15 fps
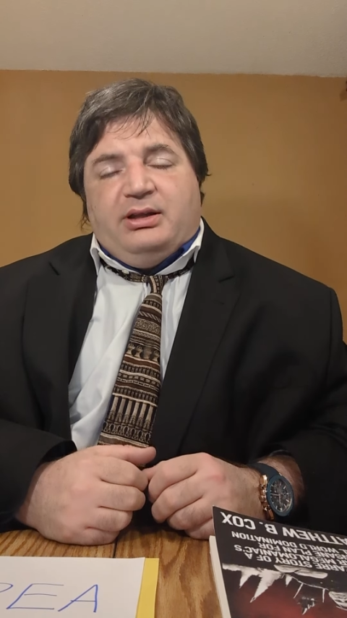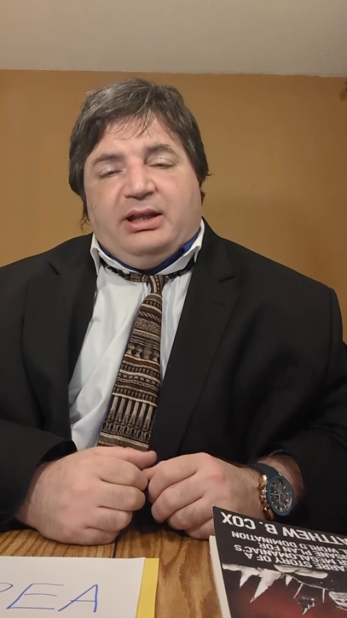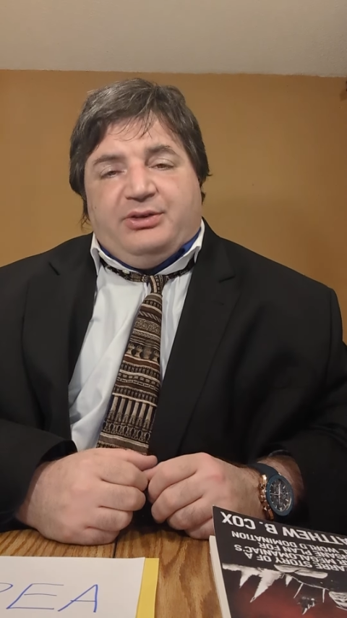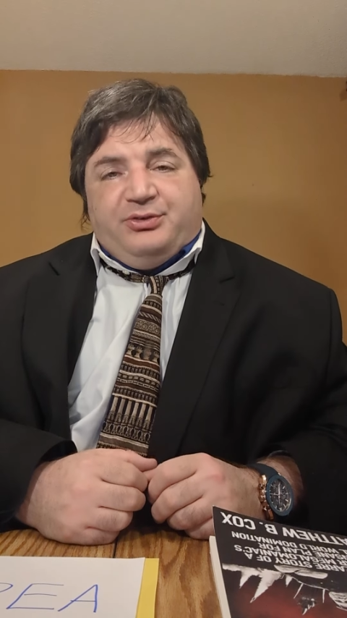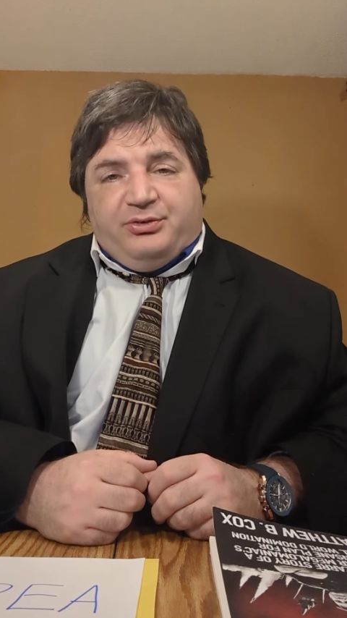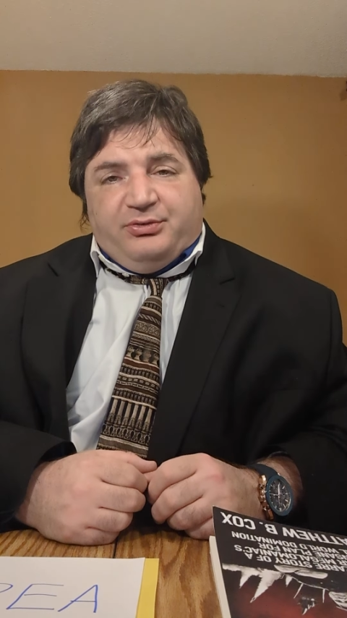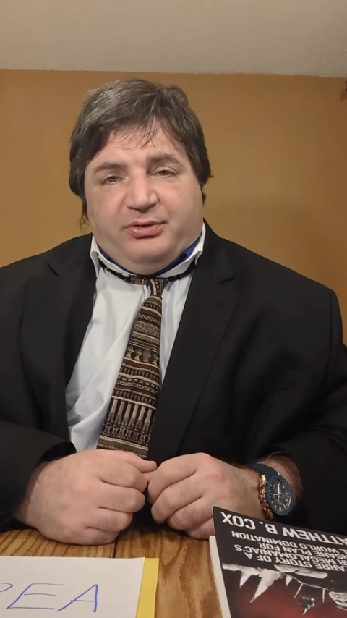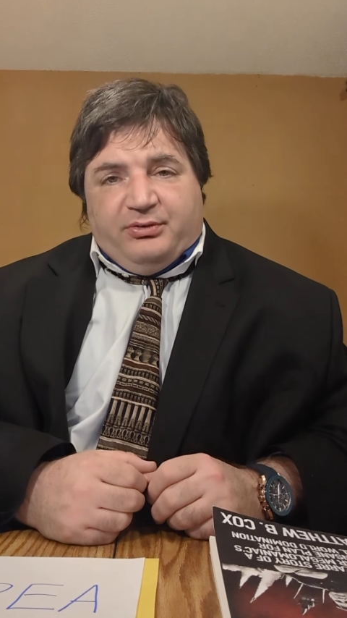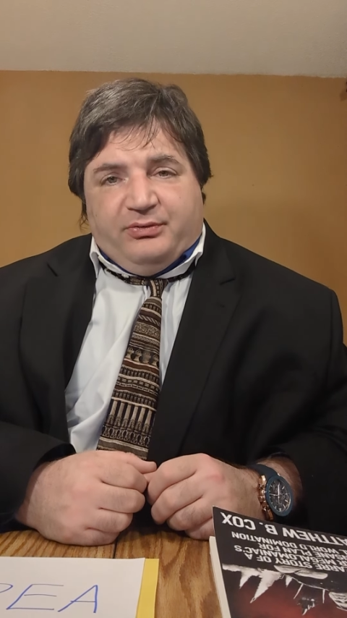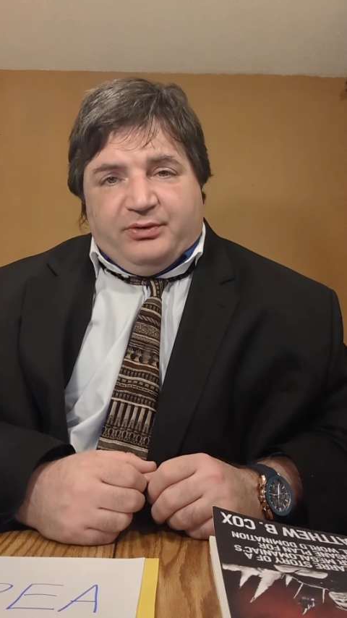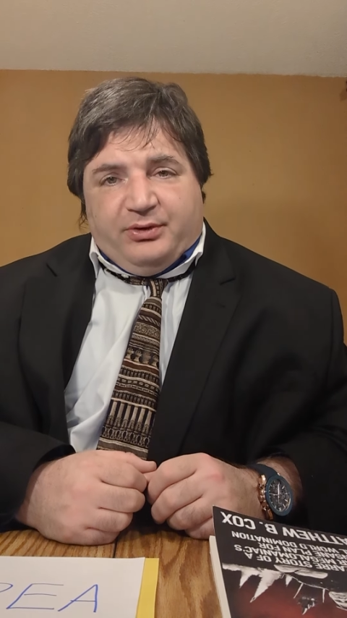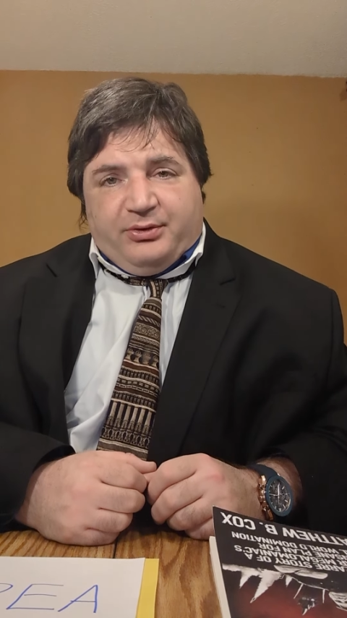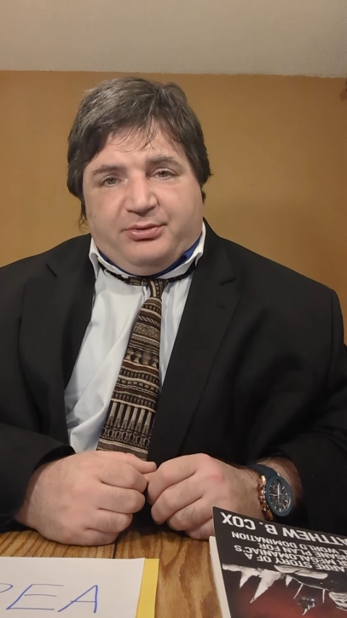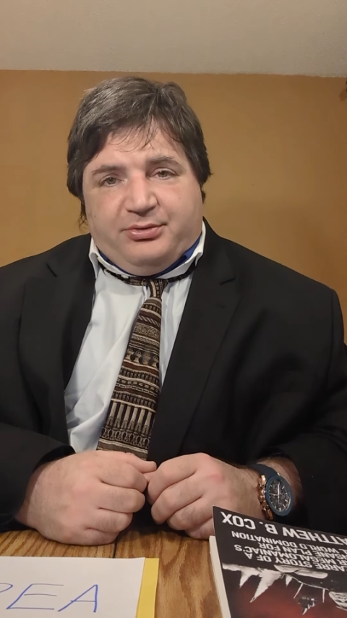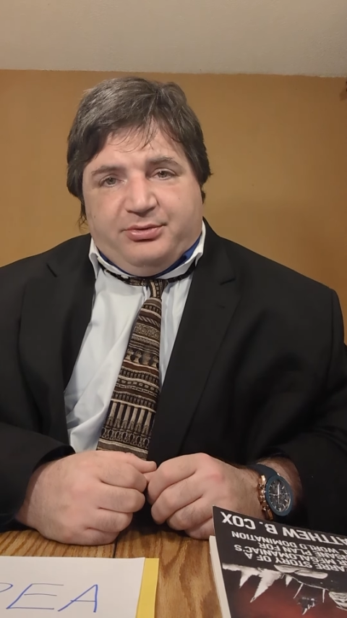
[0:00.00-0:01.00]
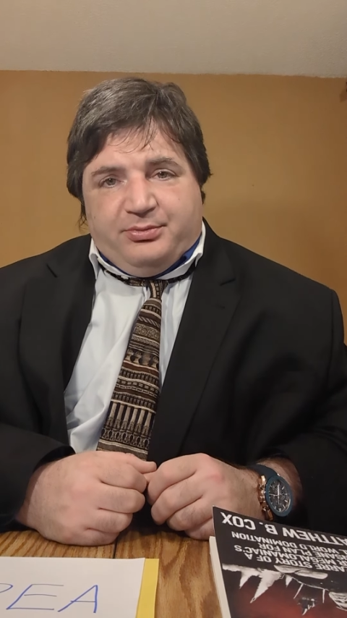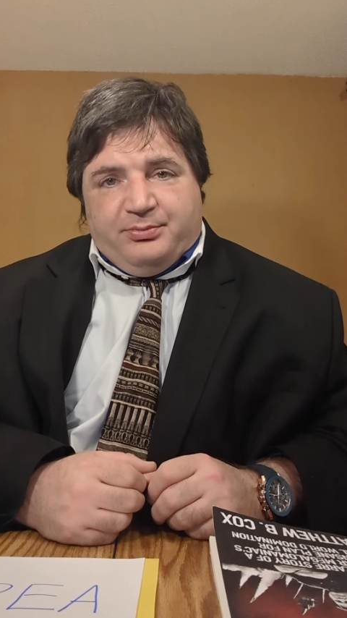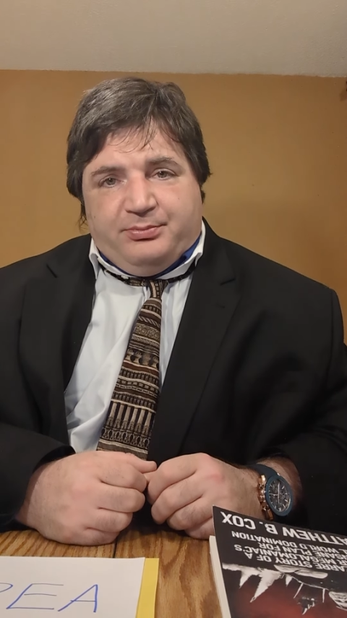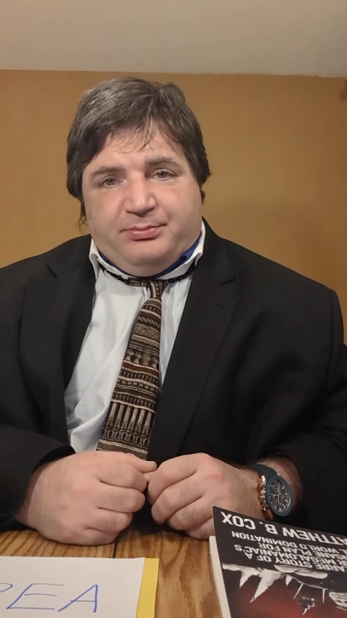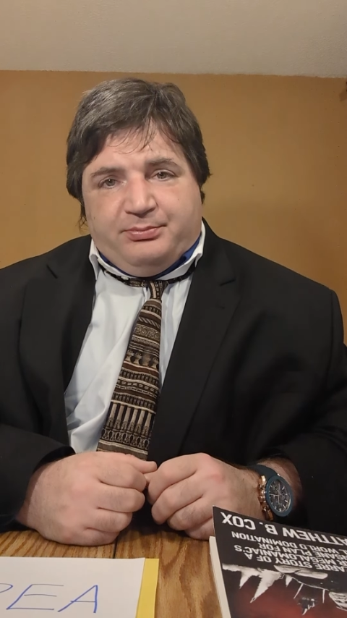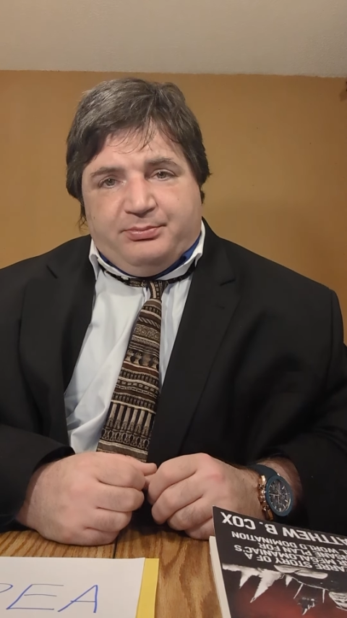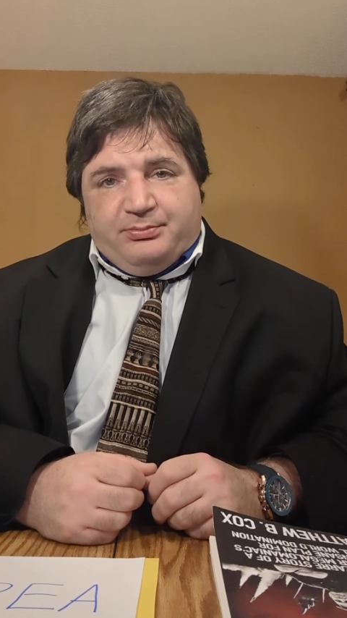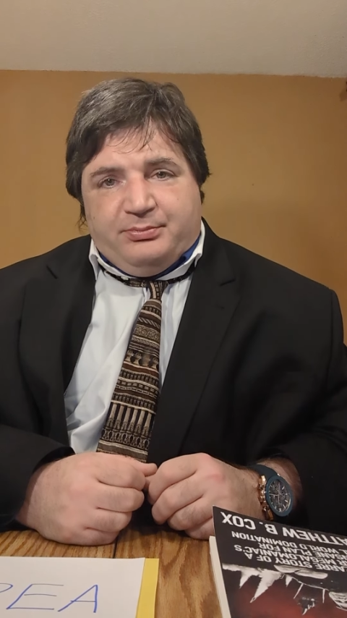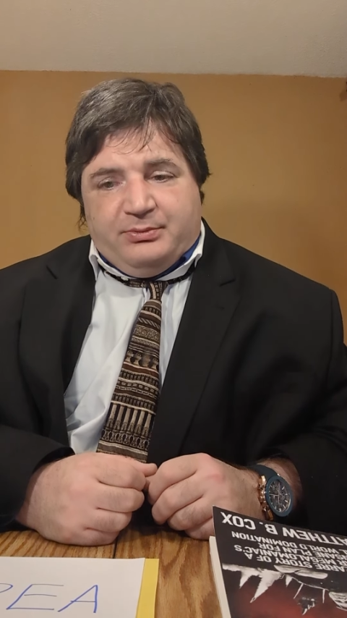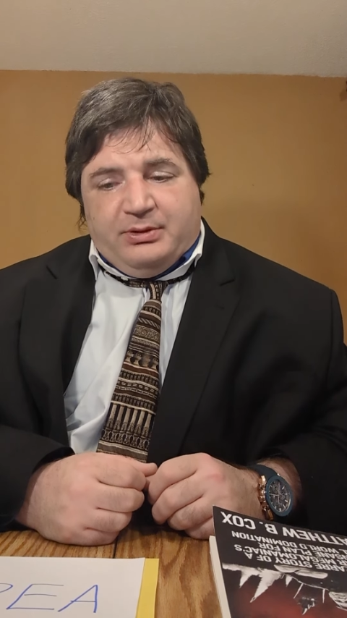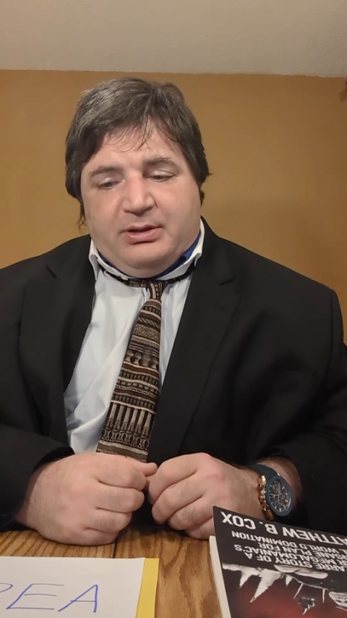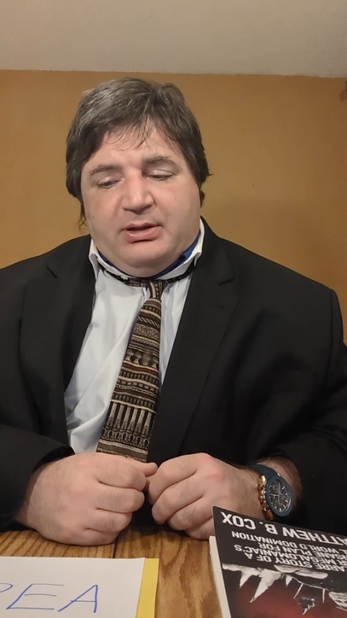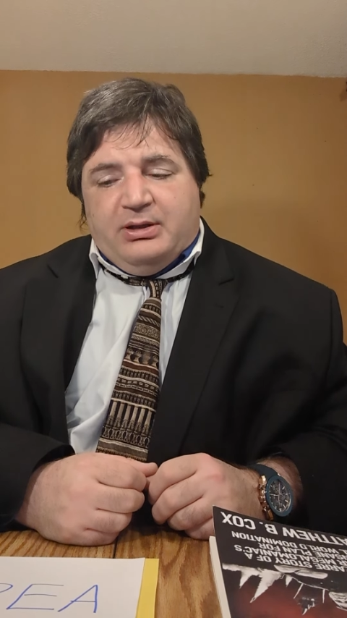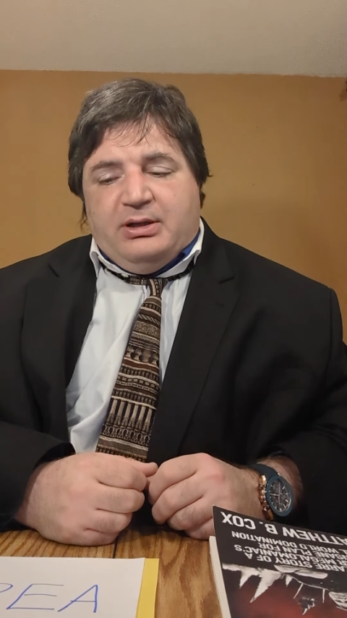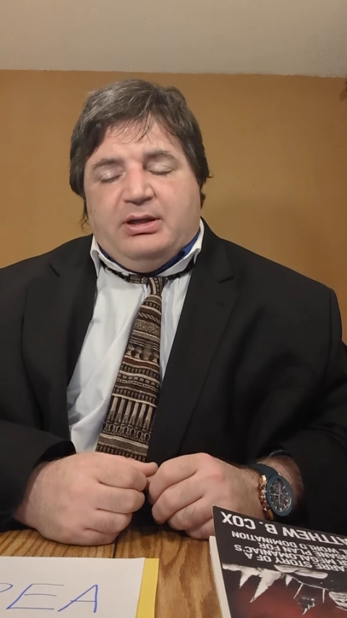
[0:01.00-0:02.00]
let's review, folks.
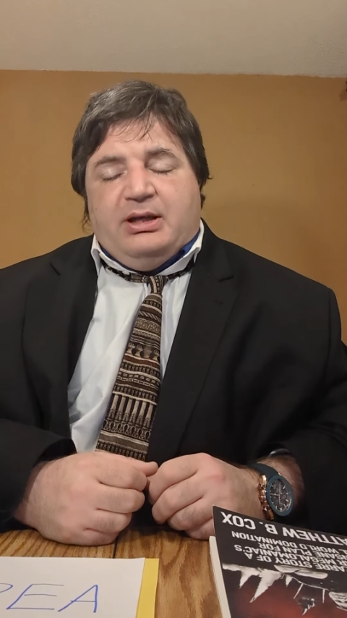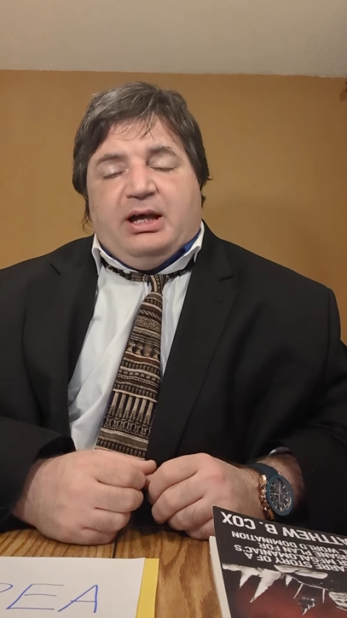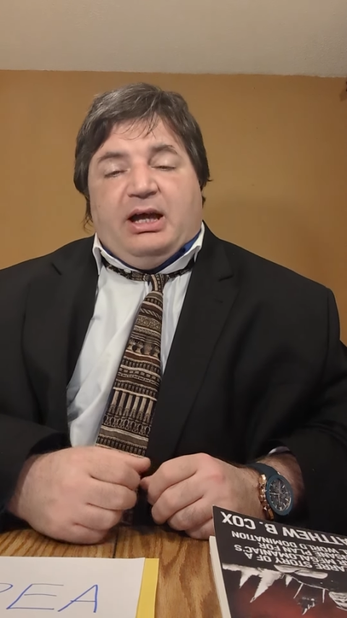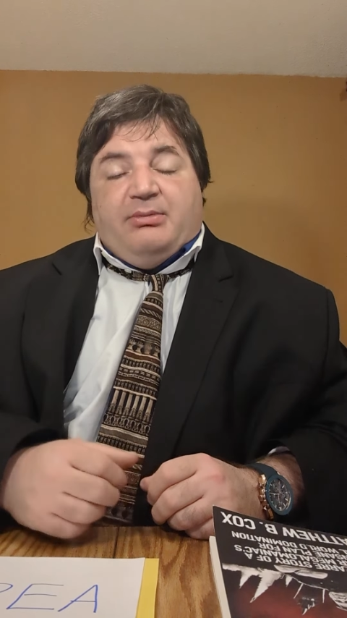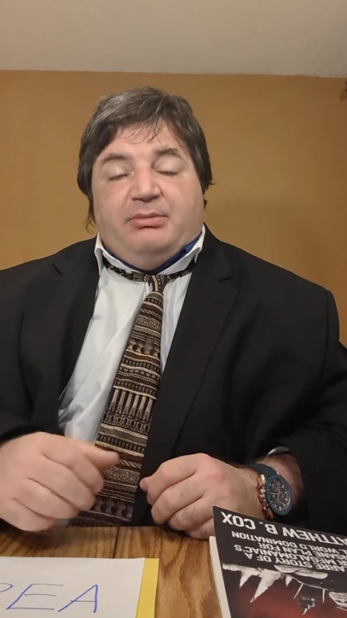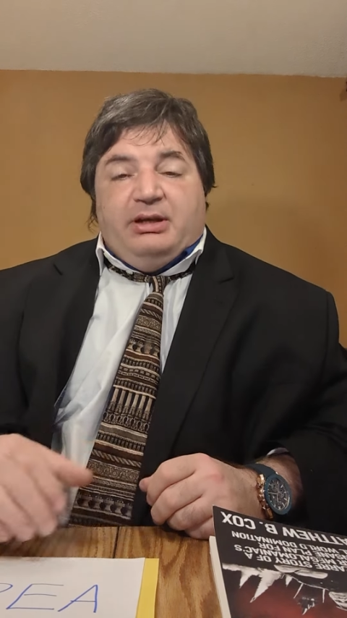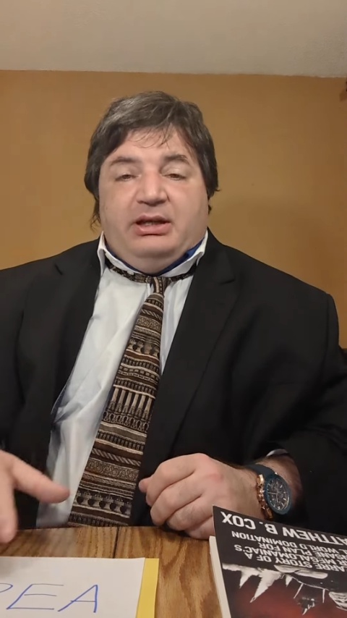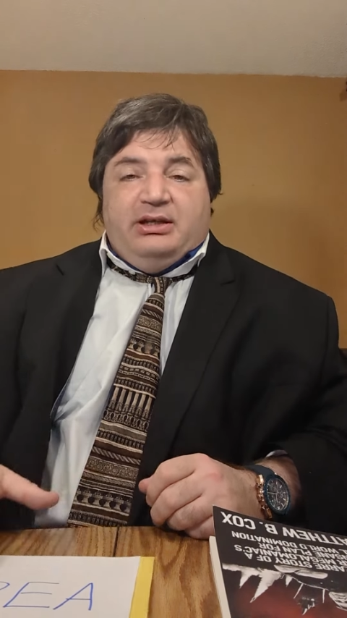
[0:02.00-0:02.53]
I'm